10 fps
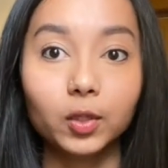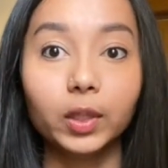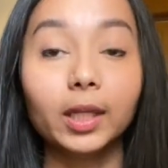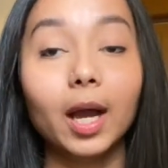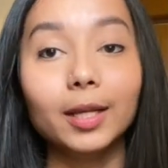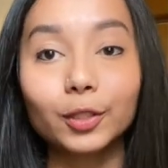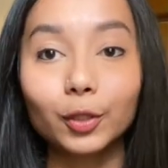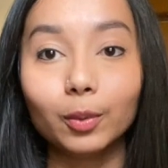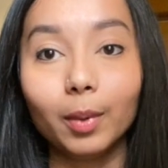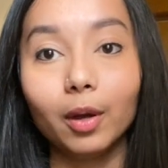So they'll ask
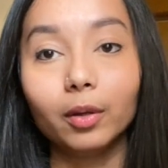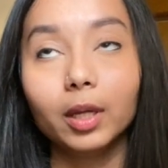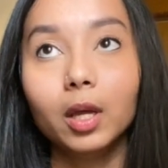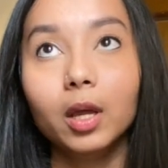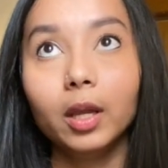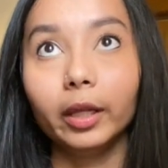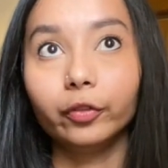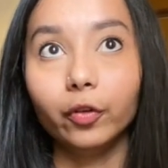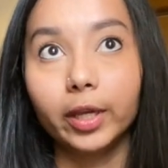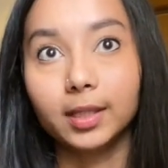you about,
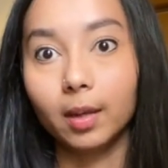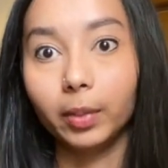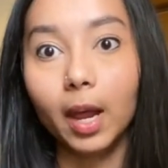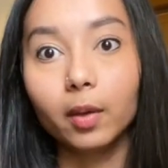like, for example,